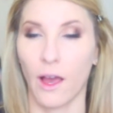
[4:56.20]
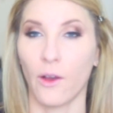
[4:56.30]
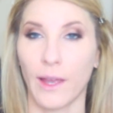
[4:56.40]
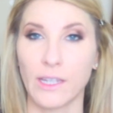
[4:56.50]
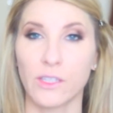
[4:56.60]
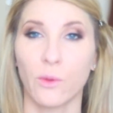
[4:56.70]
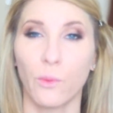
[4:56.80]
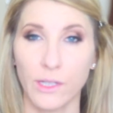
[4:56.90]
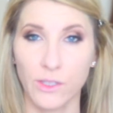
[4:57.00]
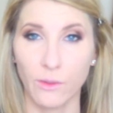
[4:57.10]
Okay, so
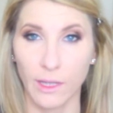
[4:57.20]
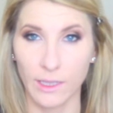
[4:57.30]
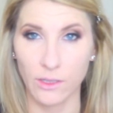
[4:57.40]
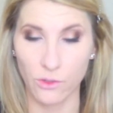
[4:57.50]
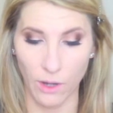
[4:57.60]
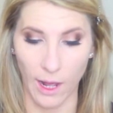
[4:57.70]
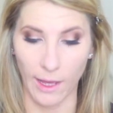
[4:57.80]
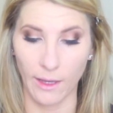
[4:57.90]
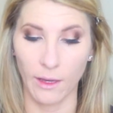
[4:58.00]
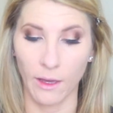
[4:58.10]
once you let it
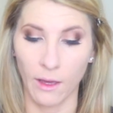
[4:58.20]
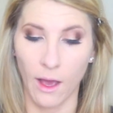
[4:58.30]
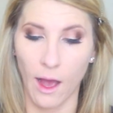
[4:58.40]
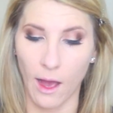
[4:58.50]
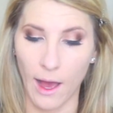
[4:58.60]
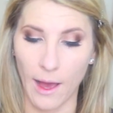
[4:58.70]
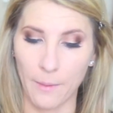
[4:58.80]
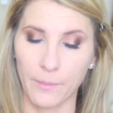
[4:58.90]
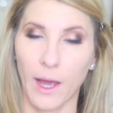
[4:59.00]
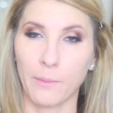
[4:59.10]
dry,
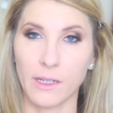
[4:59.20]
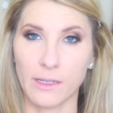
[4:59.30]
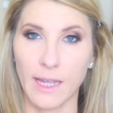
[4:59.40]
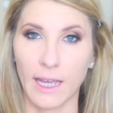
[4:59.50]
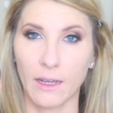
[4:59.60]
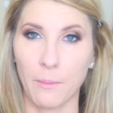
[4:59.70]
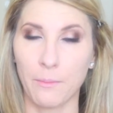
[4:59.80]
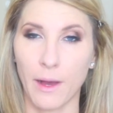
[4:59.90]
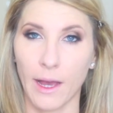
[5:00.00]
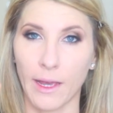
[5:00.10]
um, I'm going to take
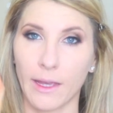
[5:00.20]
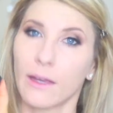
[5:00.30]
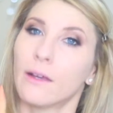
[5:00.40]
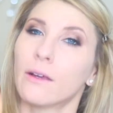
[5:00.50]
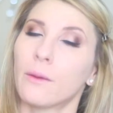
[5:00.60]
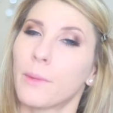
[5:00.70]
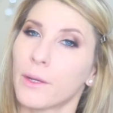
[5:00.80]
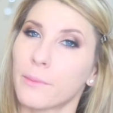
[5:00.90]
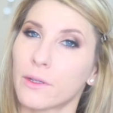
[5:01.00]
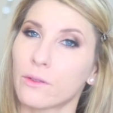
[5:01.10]
my
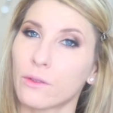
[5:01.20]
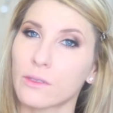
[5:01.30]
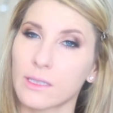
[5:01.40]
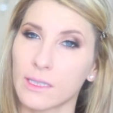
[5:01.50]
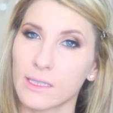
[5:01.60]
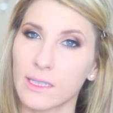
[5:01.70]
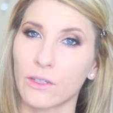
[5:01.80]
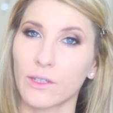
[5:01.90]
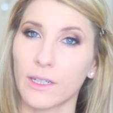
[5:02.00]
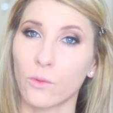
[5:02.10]
Bare Minerals
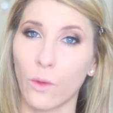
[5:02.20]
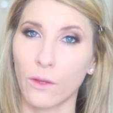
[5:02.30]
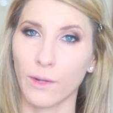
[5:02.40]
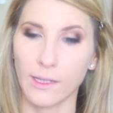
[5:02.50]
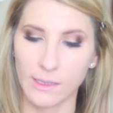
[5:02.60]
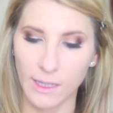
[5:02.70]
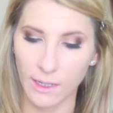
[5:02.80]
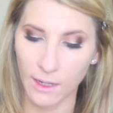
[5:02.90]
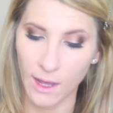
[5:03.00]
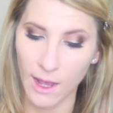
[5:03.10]
Concealer in Well
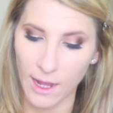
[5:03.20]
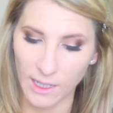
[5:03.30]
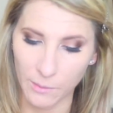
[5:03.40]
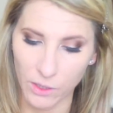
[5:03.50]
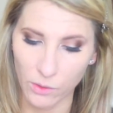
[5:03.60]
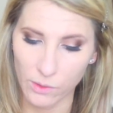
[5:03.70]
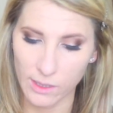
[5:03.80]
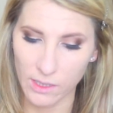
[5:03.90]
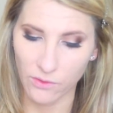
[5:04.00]
Rested, and I'm going to use this